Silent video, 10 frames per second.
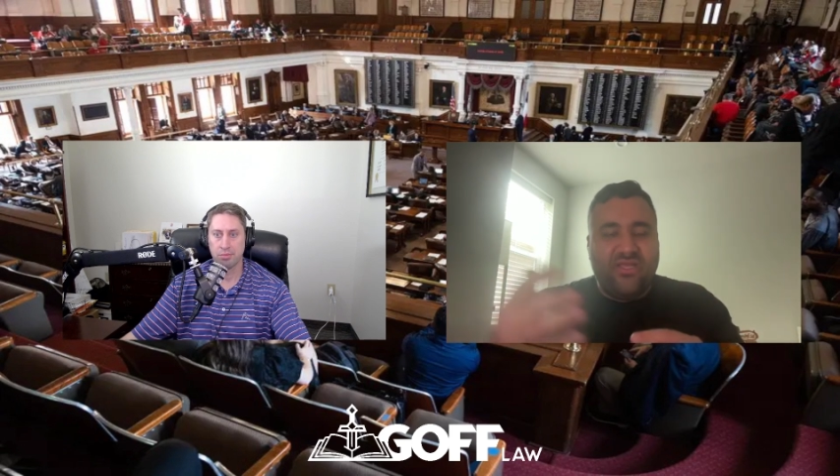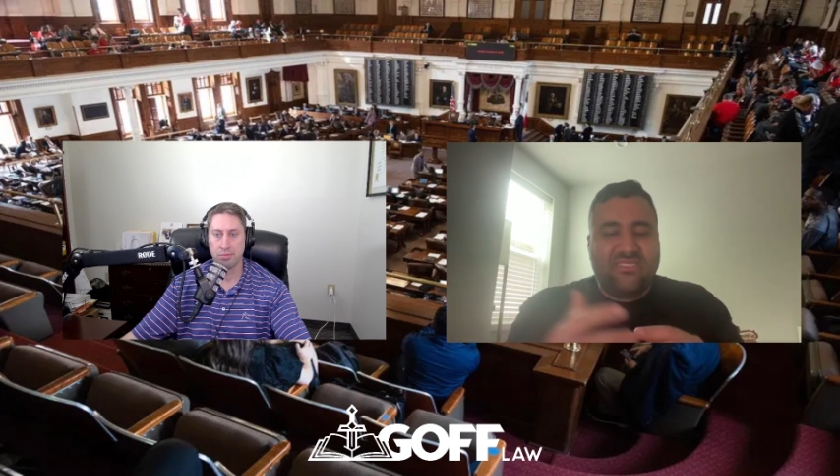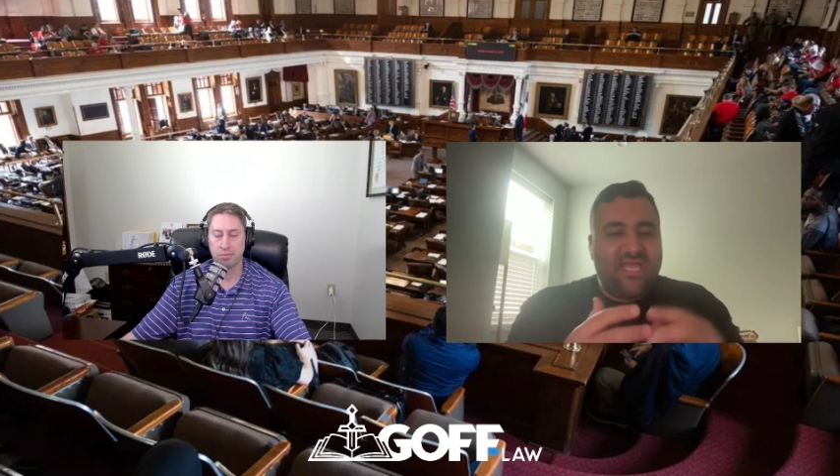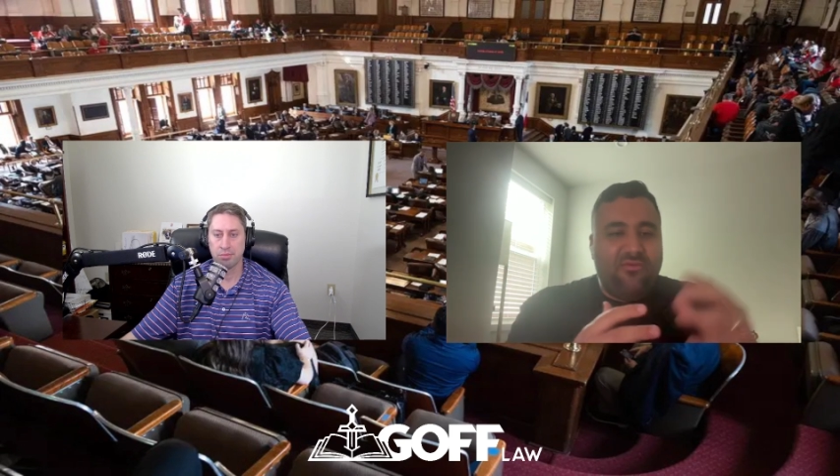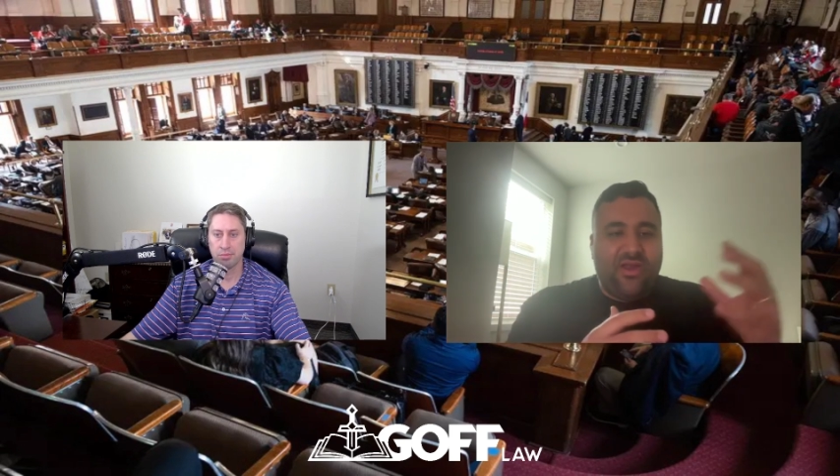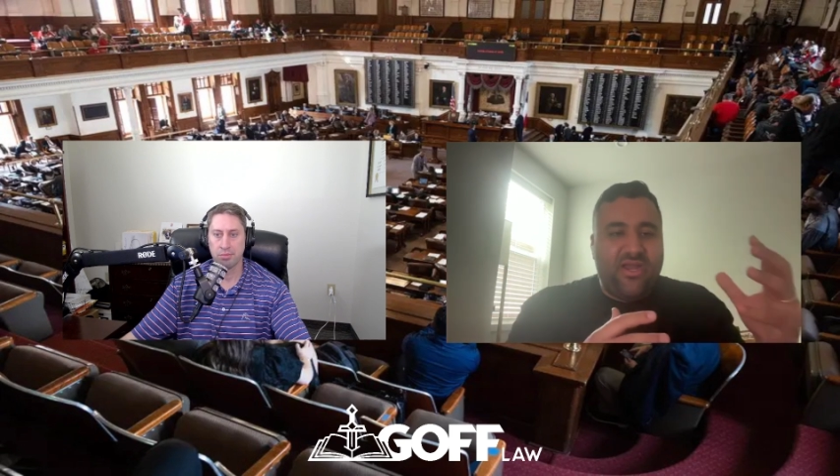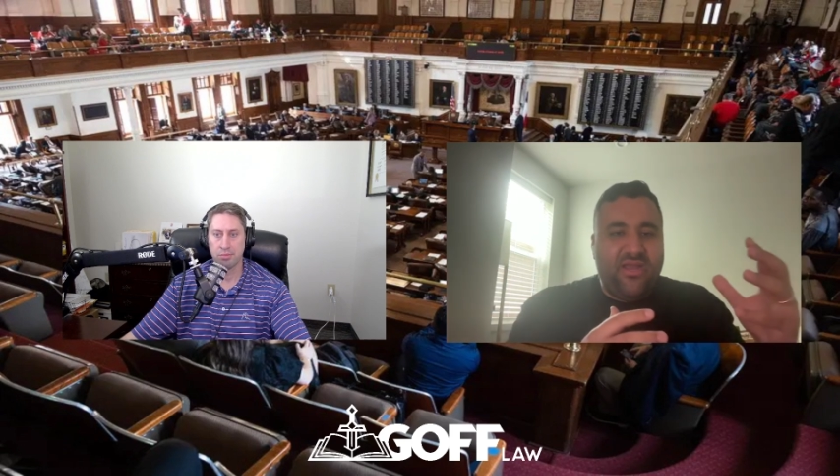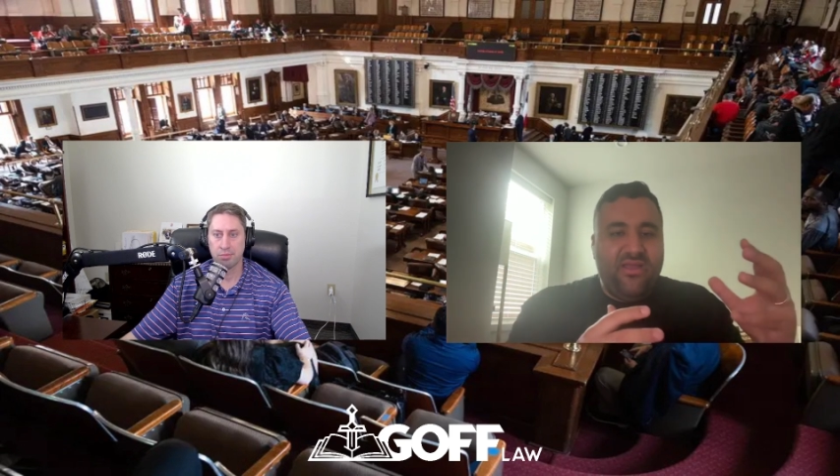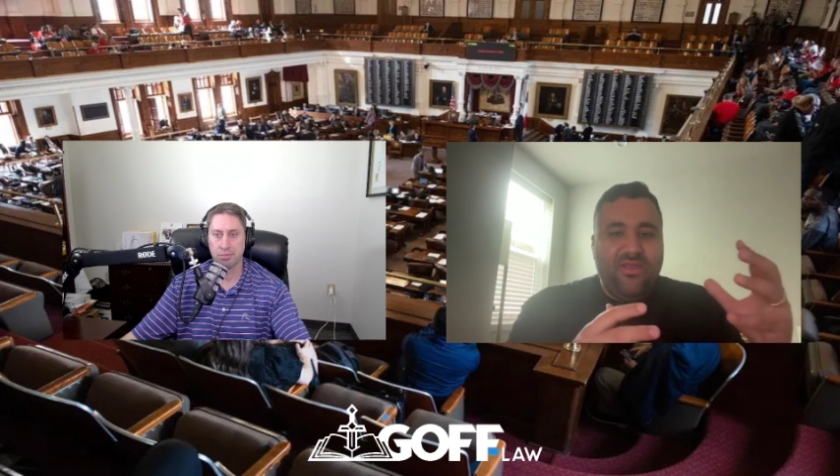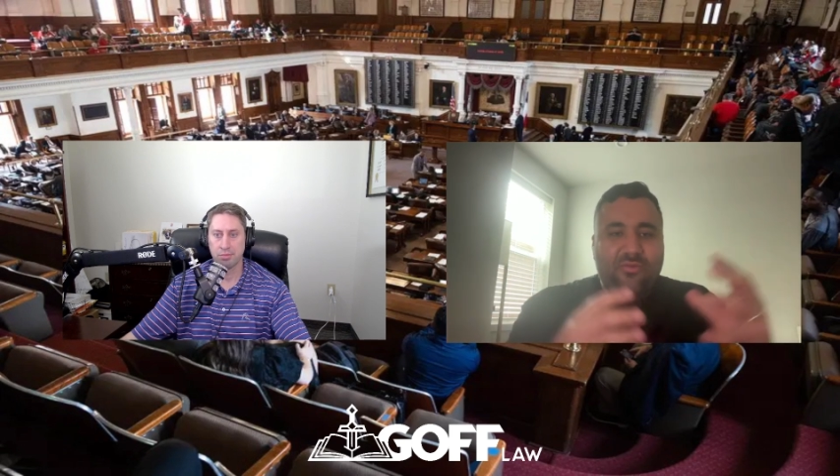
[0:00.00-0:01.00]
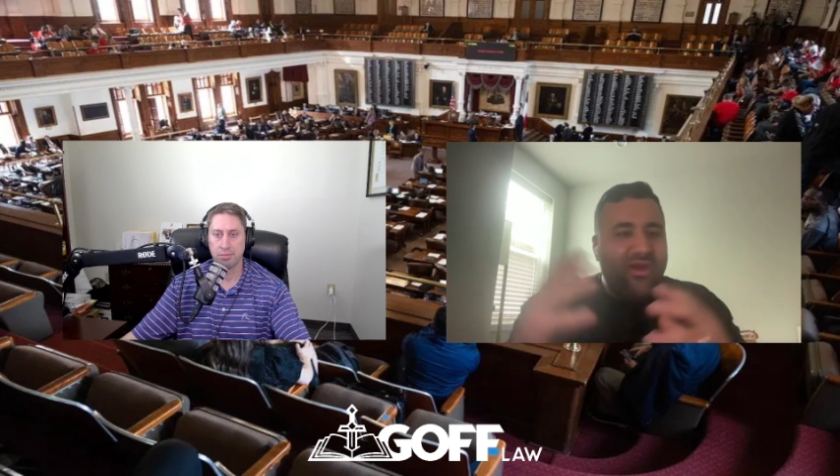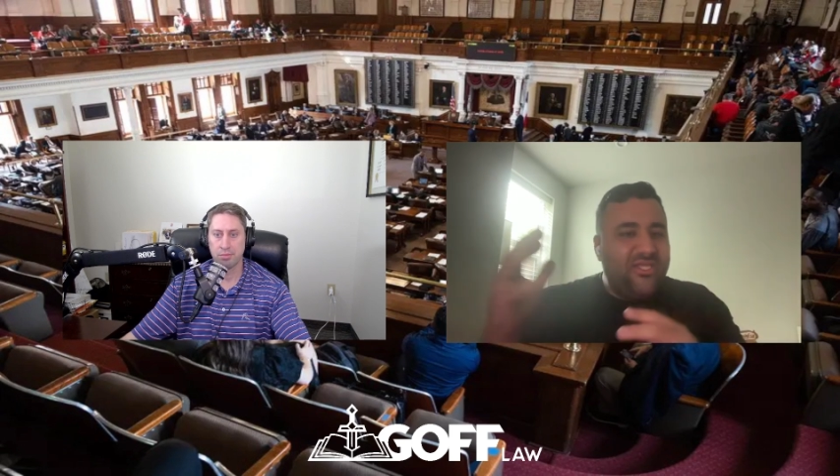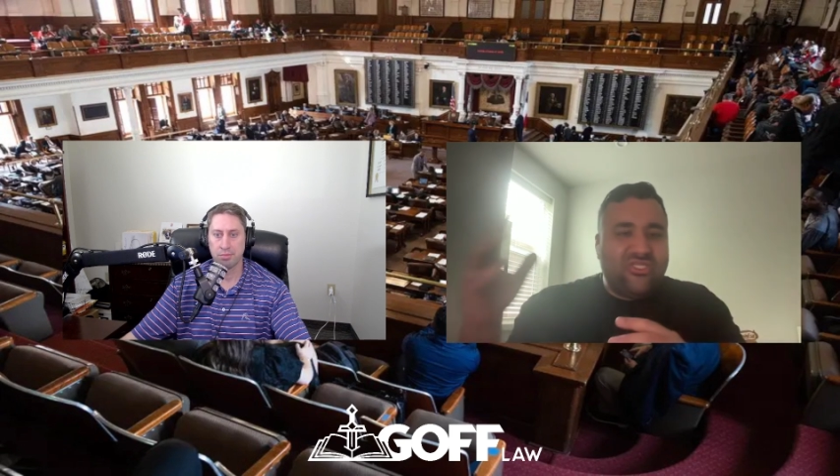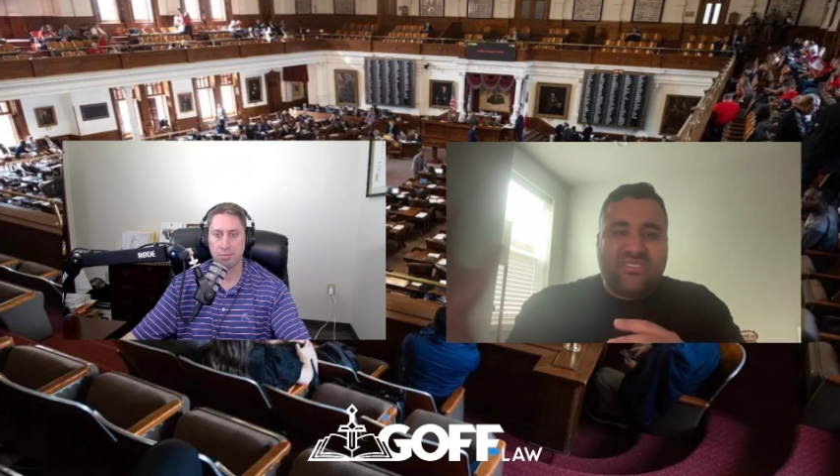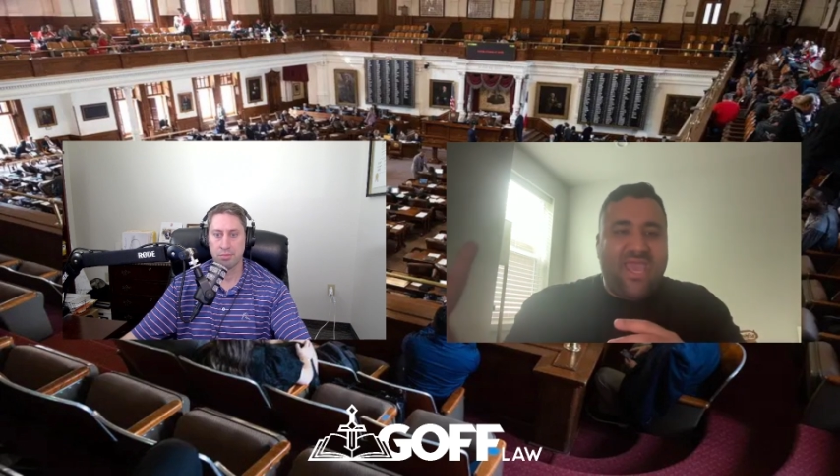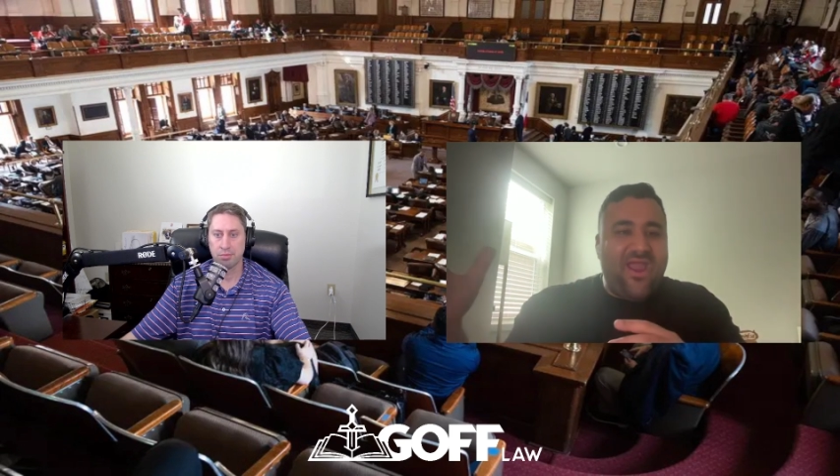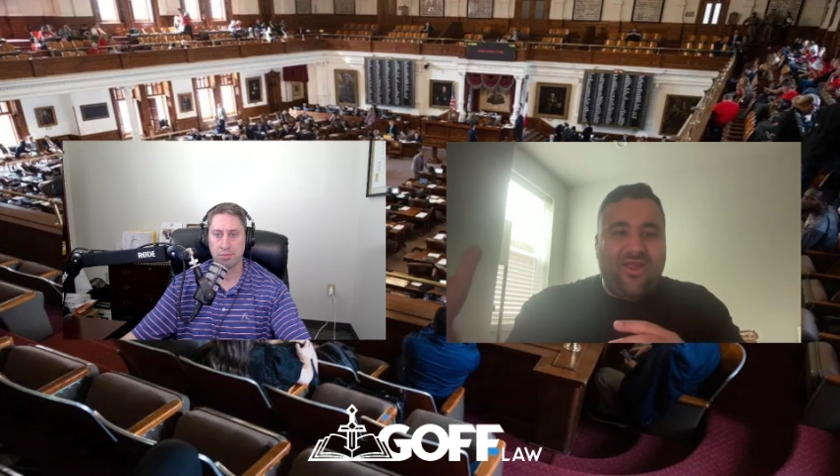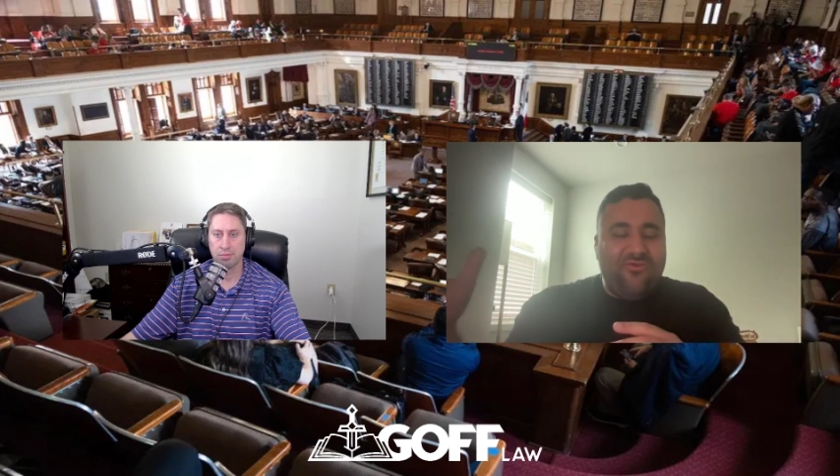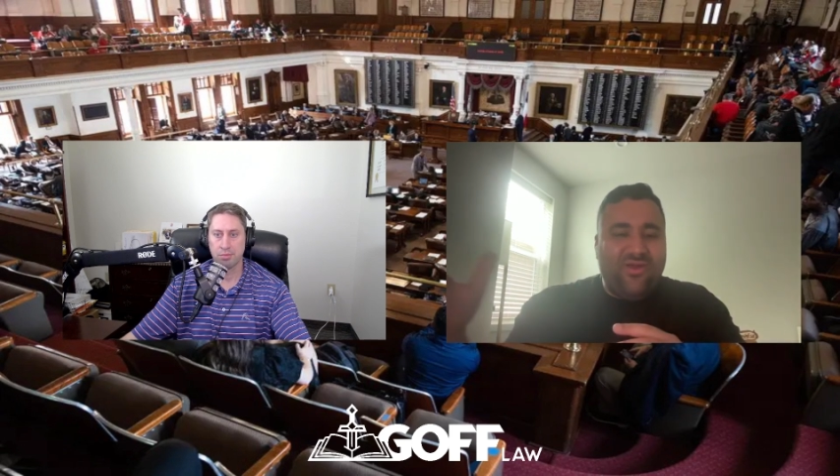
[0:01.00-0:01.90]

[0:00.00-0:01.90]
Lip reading: Instead, we're gonna just care.